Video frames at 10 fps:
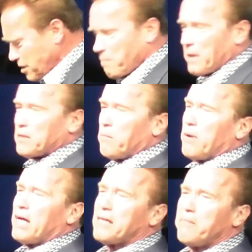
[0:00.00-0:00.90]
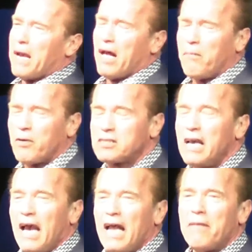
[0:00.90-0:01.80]
less about the blood on my elbows
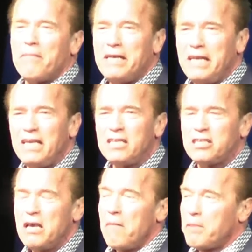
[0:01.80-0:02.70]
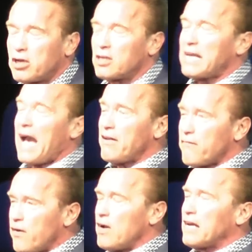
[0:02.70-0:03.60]
and on my knees, because I had
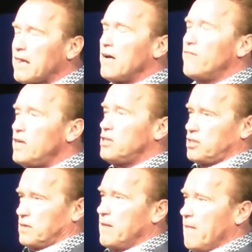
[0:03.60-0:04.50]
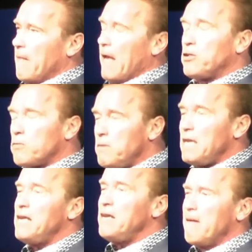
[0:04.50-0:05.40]
a very clear vision, and to
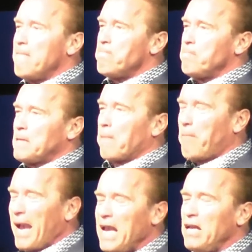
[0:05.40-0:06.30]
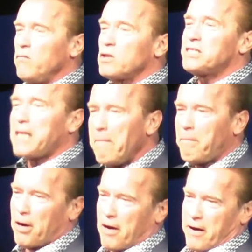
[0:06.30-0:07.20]
me, the pain was
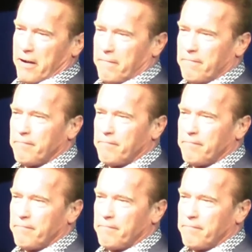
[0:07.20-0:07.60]
temporary.